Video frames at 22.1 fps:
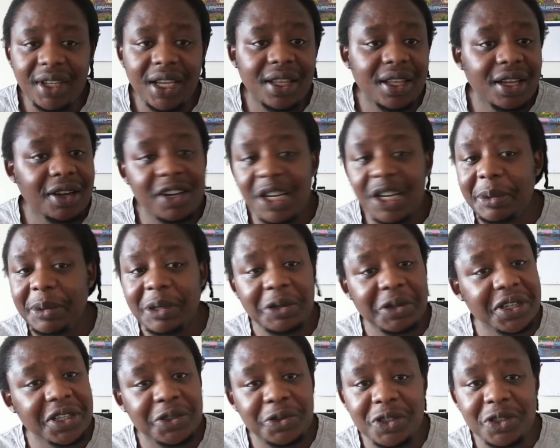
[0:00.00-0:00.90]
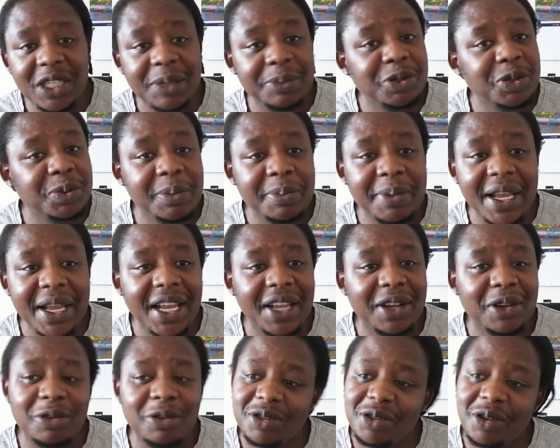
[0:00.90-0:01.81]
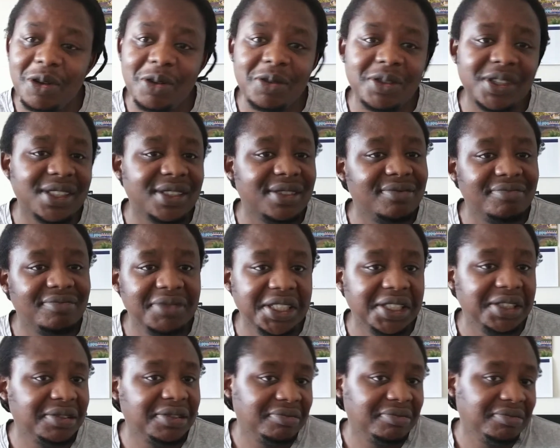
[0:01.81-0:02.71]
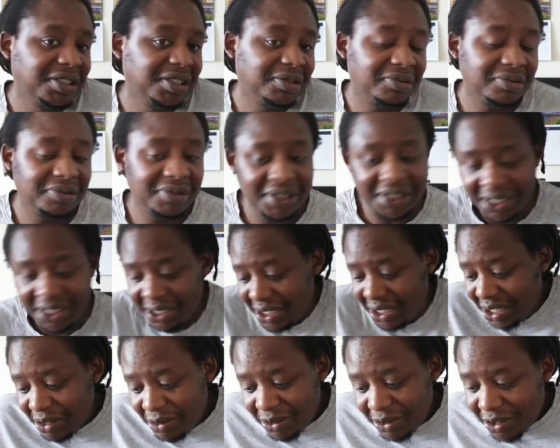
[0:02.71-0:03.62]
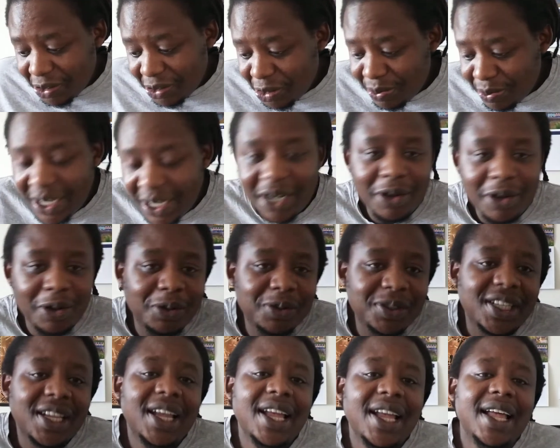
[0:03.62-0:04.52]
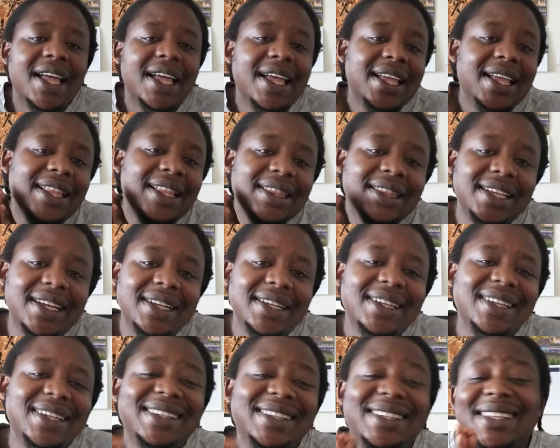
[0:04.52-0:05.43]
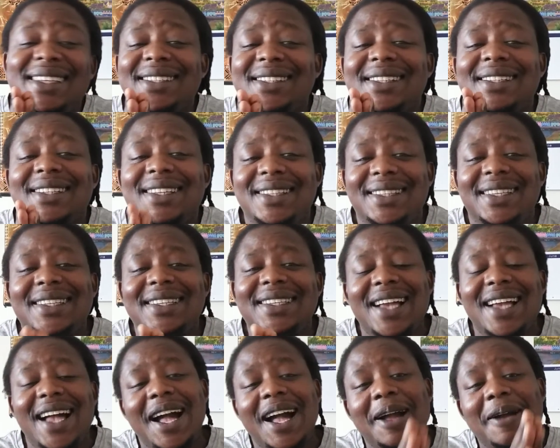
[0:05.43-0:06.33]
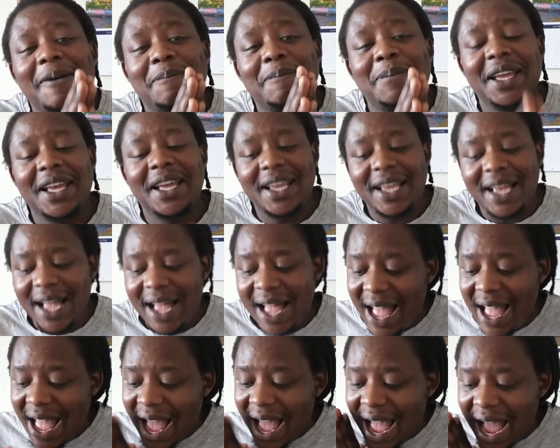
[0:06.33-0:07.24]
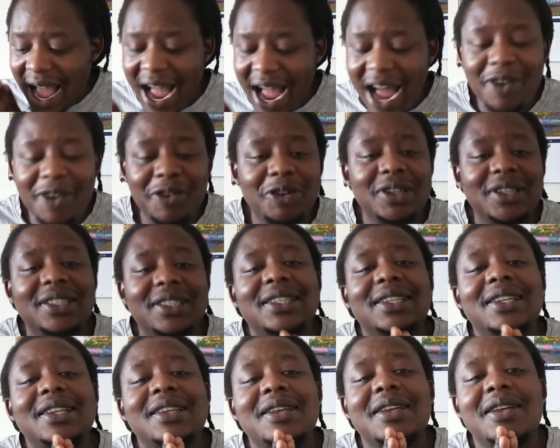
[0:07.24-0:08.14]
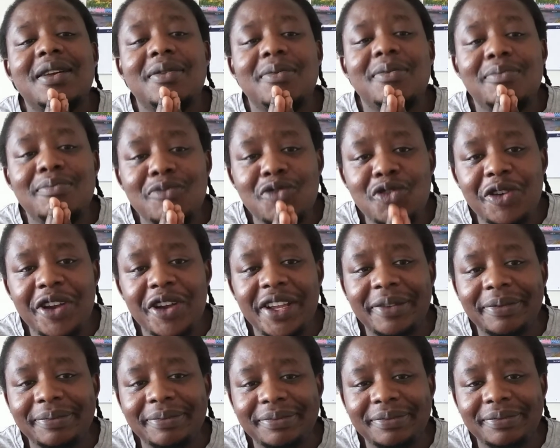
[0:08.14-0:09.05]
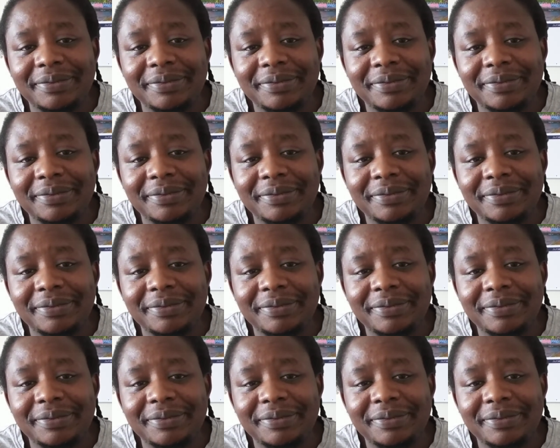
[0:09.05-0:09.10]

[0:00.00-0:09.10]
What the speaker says: they're going to be looking to him to be banging those goals. He knows how to bang goals. Then there's another young player, Aaron Murray.